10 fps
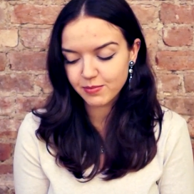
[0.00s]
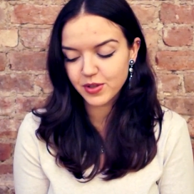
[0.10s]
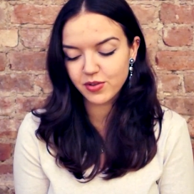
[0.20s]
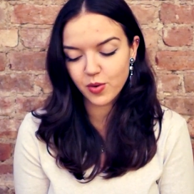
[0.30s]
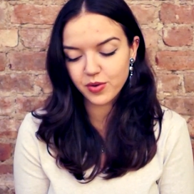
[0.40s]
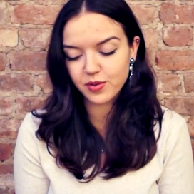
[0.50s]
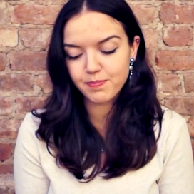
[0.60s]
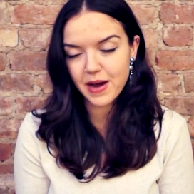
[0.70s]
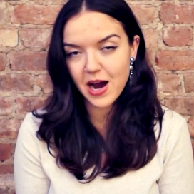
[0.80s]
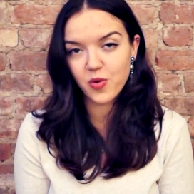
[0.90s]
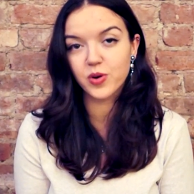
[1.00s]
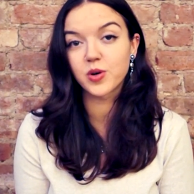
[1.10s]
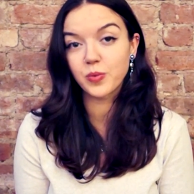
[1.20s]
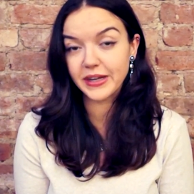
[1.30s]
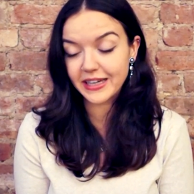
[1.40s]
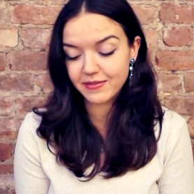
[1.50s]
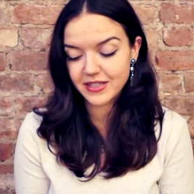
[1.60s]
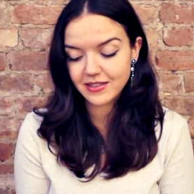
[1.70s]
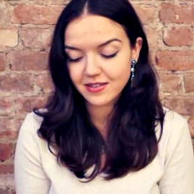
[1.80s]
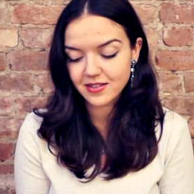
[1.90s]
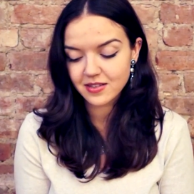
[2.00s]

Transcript: but so is the power we give it.